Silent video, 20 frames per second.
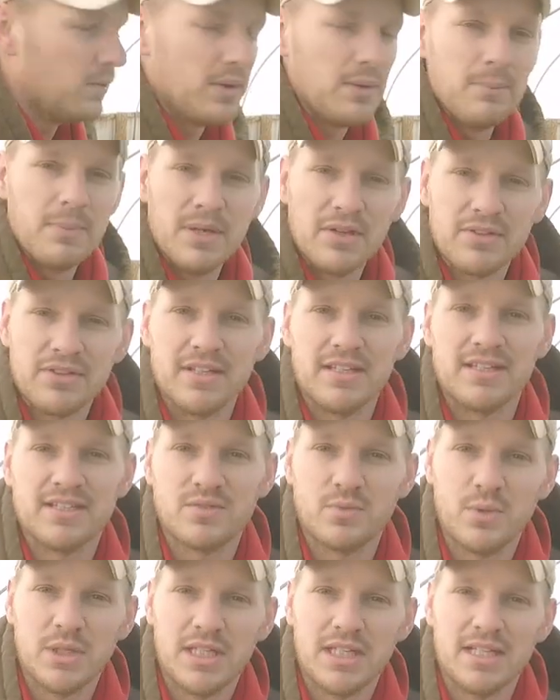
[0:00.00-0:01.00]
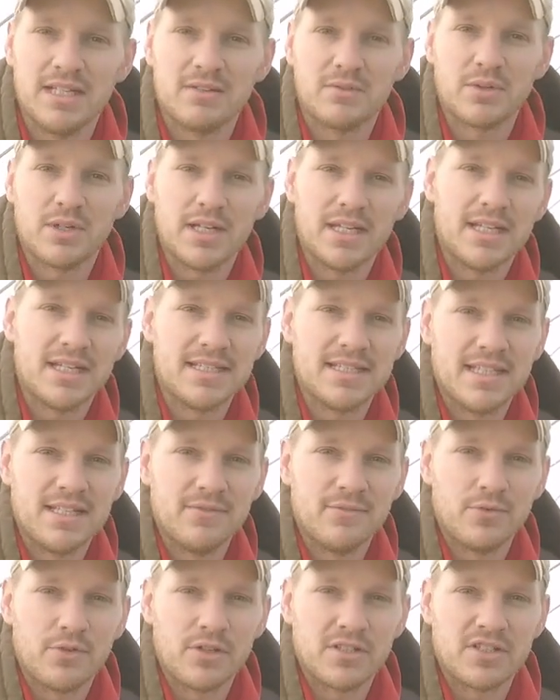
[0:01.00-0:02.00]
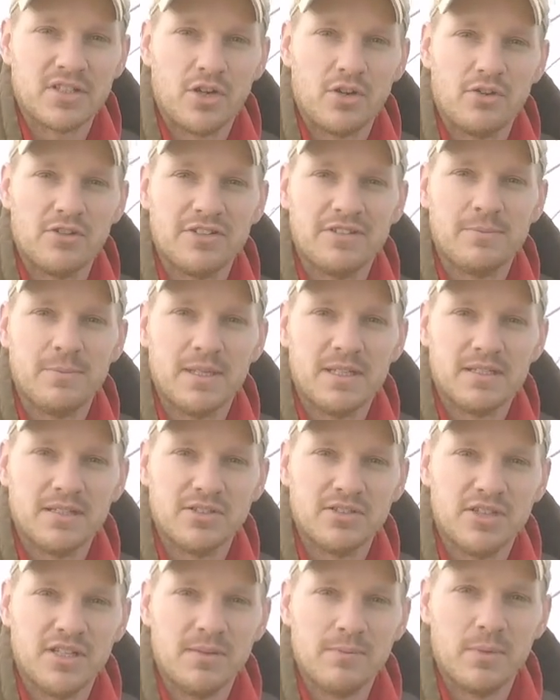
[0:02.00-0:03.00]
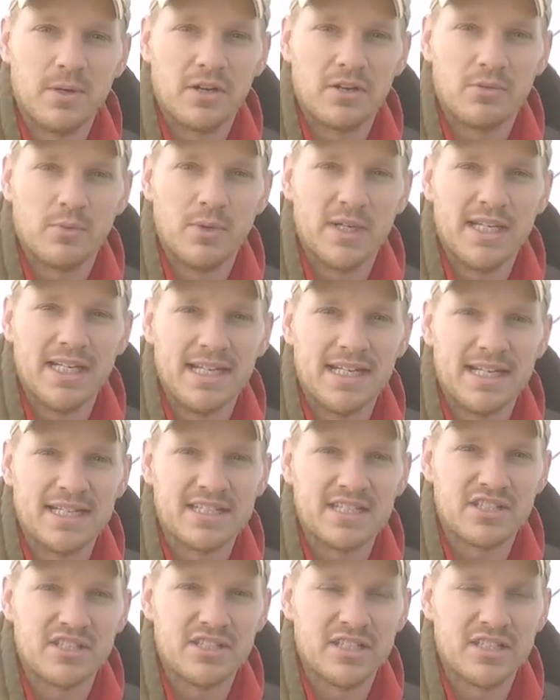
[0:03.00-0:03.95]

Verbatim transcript: we built this we didn't really intend for it to always be a sheep barn we needed